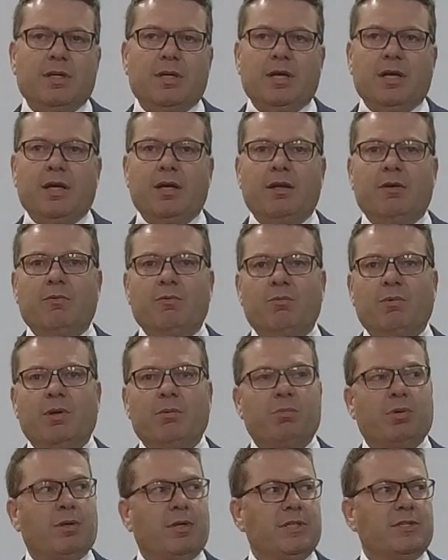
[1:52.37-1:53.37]
and
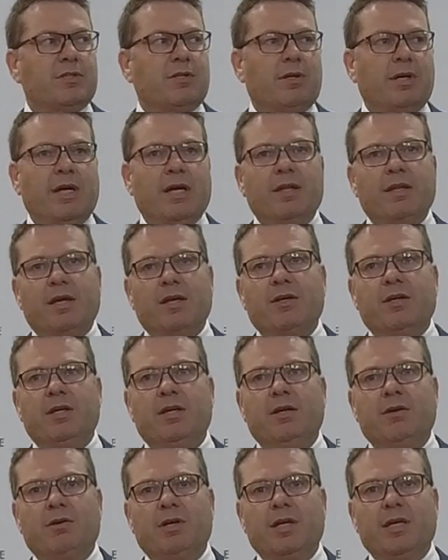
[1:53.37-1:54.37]
when police got out they could
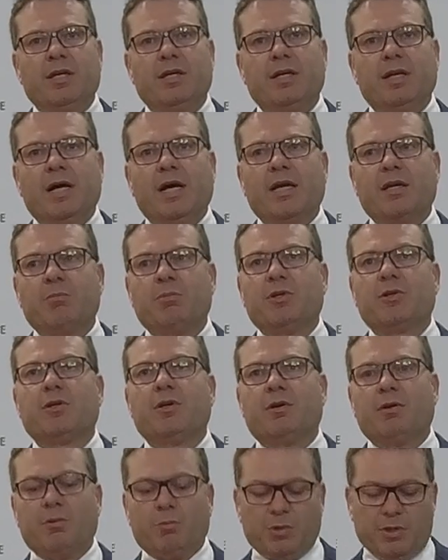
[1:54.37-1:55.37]
hear a heated argument
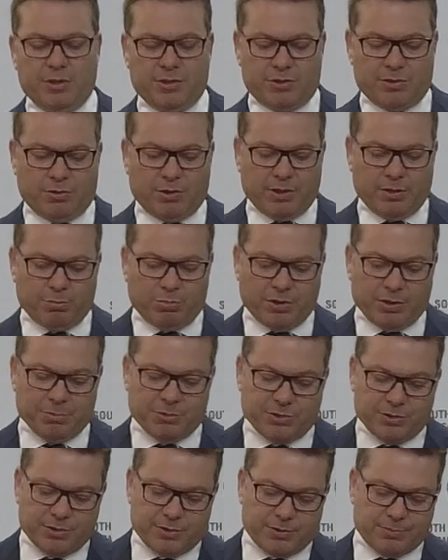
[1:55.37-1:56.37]
occurring with inside the
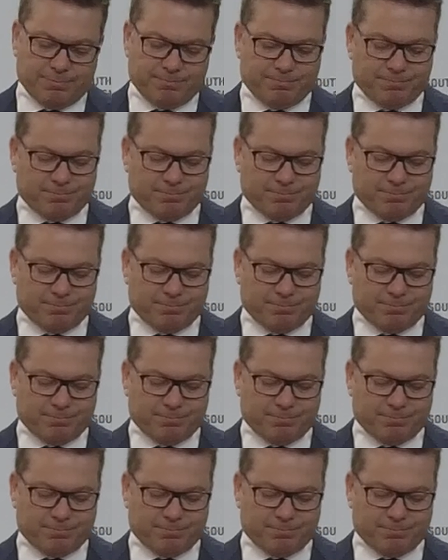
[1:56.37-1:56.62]
premises.